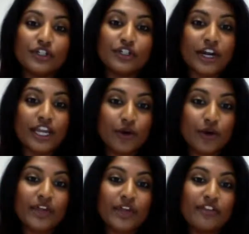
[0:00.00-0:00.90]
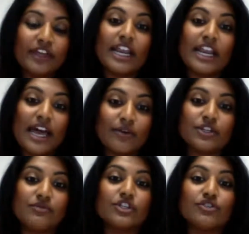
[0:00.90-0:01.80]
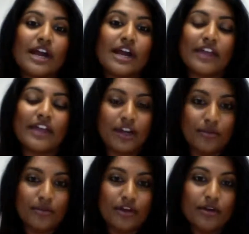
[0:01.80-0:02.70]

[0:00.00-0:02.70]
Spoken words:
tracking code there that allows you to track that number.